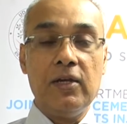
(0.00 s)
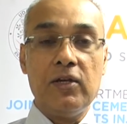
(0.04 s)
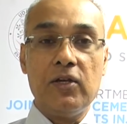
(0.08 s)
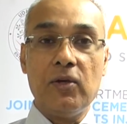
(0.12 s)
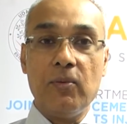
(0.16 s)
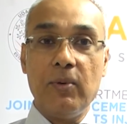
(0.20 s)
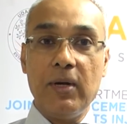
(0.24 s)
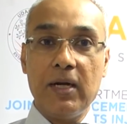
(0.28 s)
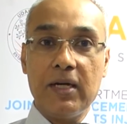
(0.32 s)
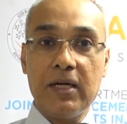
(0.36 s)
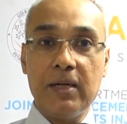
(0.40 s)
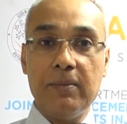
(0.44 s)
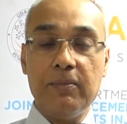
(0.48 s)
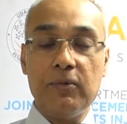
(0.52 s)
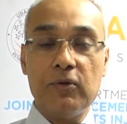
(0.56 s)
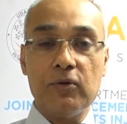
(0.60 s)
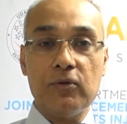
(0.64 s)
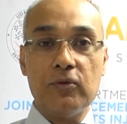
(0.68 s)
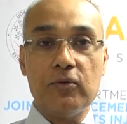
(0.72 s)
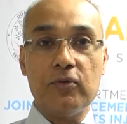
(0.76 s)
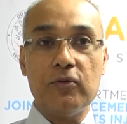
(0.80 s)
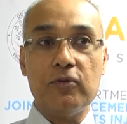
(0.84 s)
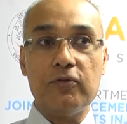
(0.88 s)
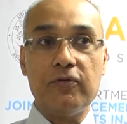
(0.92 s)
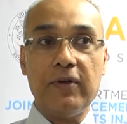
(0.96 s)
You're welcome
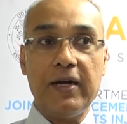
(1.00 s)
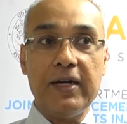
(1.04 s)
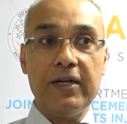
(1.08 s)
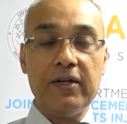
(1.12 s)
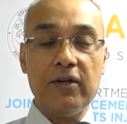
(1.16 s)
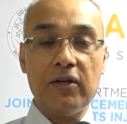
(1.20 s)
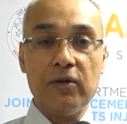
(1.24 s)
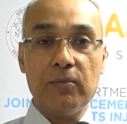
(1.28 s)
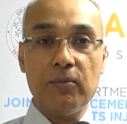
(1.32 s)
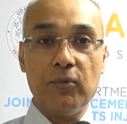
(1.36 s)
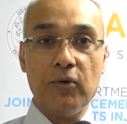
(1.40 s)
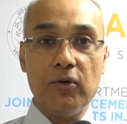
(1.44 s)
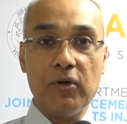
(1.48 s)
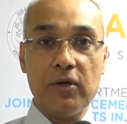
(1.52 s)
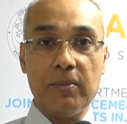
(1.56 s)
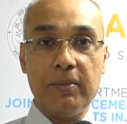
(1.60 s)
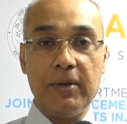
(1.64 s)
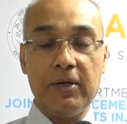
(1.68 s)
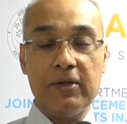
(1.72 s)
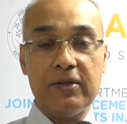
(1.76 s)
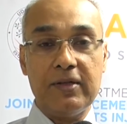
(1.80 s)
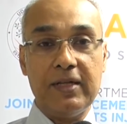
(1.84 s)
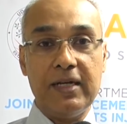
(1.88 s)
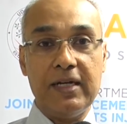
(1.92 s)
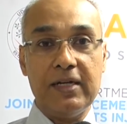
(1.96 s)
to find out more
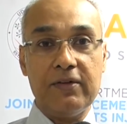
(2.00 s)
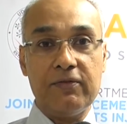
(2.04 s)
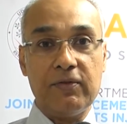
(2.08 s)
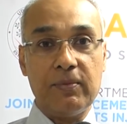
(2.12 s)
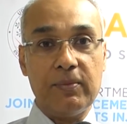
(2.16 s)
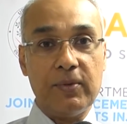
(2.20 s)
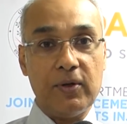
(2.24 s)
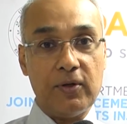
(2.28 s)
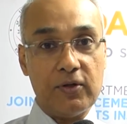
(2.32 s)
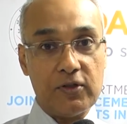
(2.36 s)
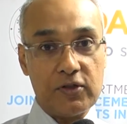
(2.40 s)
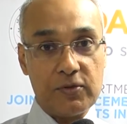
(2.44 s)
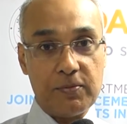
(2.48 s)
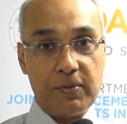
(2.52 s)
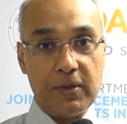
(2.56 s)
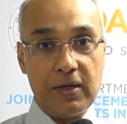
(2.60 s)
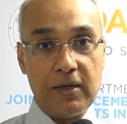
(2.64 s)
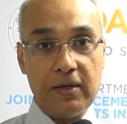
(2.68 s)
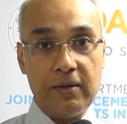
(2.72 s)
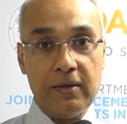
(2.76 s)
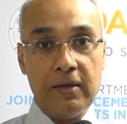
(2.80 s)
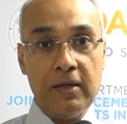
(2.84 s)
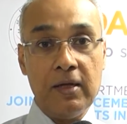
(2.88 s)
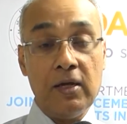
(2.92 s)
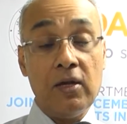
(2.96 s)
about that from the
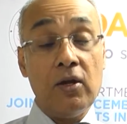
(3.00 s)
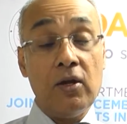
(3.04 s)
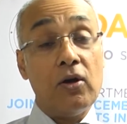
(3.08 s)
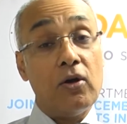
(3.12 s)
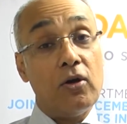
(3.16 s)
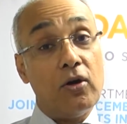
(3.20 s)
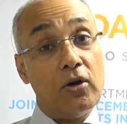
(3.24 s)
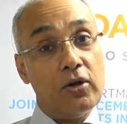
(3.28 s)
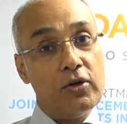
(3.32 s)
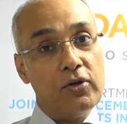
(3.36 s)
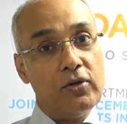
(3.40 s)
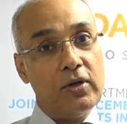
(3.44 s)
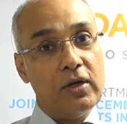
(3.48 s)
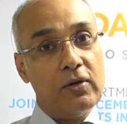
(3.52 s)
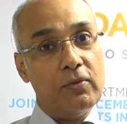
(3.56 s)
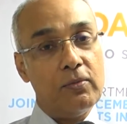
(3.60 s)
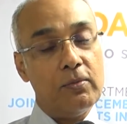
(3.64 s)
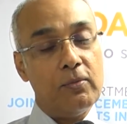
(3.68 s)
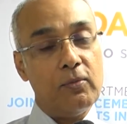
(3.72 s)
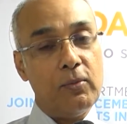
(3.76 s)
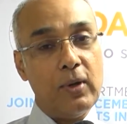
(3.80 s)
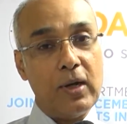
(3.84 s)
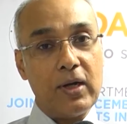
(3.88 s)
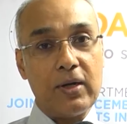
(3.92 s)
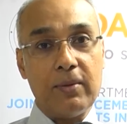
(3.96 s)
hospital, or you are
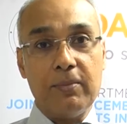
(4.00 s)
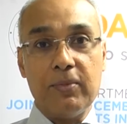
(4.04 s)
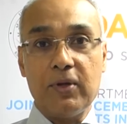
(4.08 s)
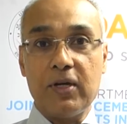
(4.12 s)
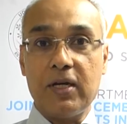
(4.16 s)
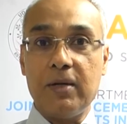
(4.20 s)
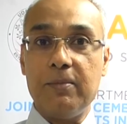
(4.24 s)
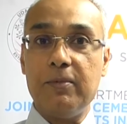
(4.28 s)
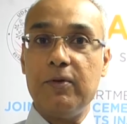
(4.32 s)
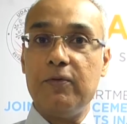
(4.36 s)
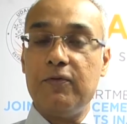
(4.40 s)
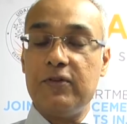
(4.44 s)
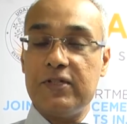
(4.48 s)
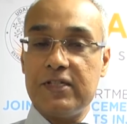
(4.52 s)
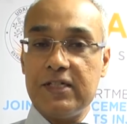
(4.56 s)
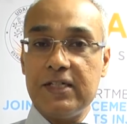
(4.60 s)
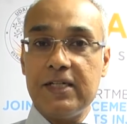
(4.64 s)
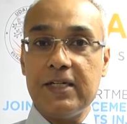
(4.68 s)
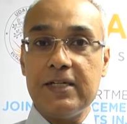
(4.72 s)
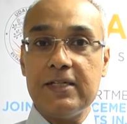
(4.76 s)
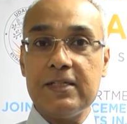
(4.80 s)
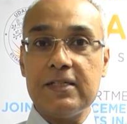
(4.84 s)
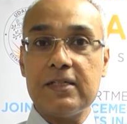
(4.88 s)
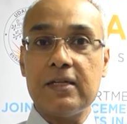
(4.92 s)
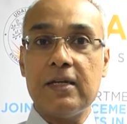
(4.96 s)
welcome to come and
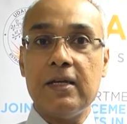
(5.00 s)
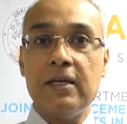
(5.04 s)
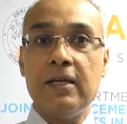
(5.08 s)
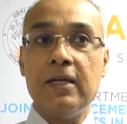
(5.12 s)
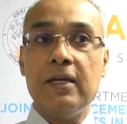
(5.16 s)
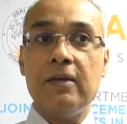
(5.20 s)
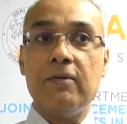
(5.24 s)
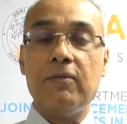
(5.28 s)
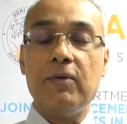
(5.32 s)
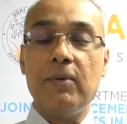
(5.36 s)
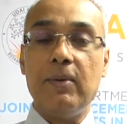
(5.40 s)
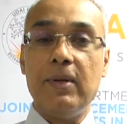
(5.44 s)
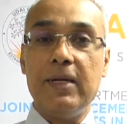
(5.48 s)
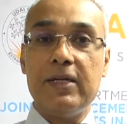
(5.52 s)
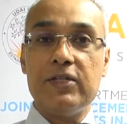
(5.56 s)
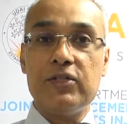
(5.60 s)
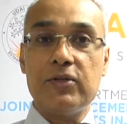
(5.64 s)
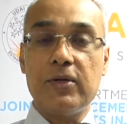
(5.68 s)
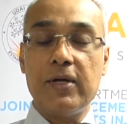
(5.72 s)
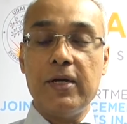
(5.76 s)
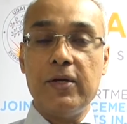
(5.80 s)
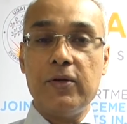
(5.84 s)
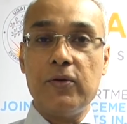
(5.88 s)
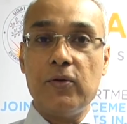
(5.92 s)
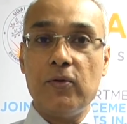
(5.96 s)
visit us. We will
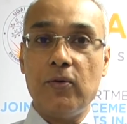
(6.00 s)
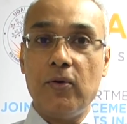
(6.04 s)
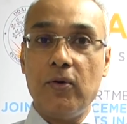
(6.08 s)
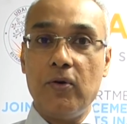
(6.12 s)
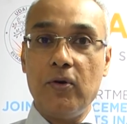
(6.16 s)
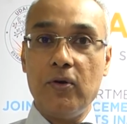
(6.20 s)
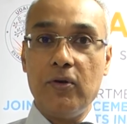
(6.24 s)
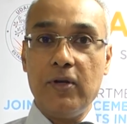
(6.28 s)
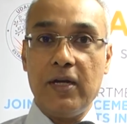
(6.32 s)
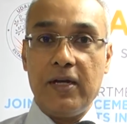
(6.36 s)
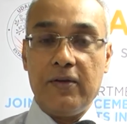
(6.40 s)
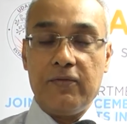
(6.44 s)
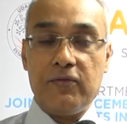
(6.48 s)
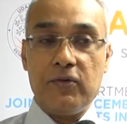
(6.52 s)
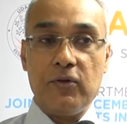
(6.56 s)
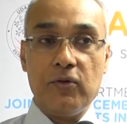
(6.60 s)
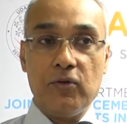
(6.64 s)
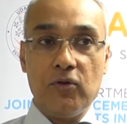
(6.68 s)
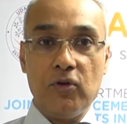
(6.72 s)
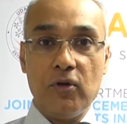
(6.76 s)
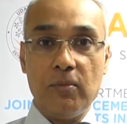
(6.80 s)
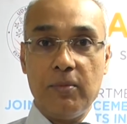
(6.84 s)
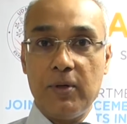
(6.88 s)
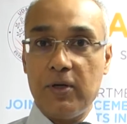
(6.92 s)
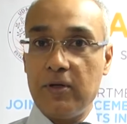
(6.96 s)
educate you all you have to
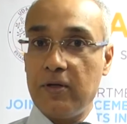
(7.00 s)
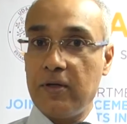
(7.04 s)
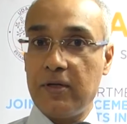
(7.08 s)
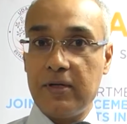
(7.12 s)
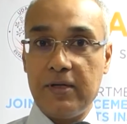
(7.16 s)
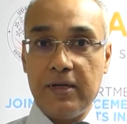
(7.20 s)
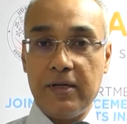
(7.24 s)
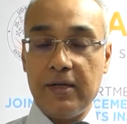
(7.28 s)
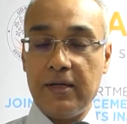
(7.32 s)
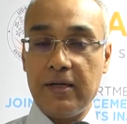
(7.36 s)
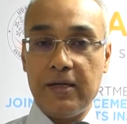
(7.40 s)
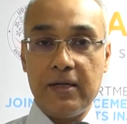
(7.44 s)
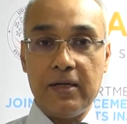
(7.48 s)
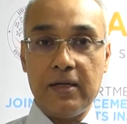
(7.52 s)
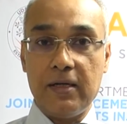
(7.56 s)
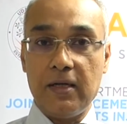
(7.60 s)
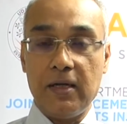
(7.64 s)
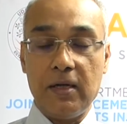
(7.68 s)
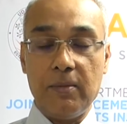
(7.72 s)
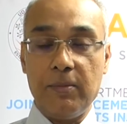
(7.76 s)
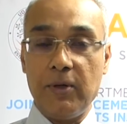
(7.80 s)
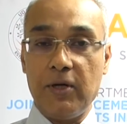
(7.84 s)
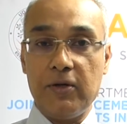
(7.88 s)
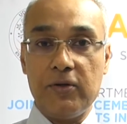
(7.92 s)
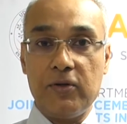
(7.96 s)
know about uh,
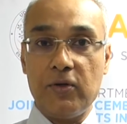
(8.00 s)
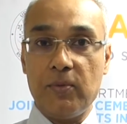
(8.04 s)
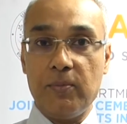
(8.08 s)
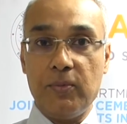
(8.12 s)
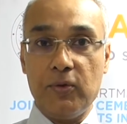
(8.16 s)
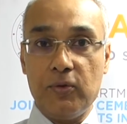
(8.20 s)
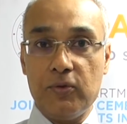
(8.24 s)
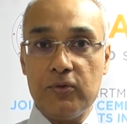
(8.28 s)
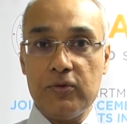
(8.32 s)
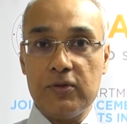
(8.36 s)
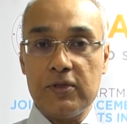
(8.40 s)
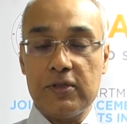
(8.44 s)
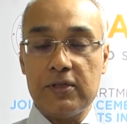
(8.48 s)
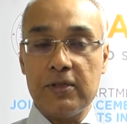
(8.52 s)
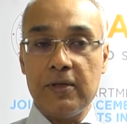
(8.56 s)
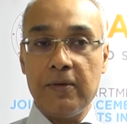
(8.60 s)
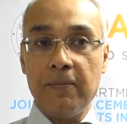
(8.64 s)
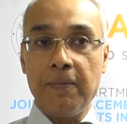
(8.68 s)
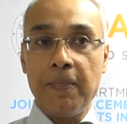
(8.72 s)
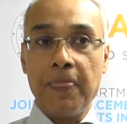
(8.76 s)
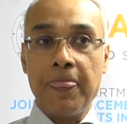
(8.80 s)
about your bones.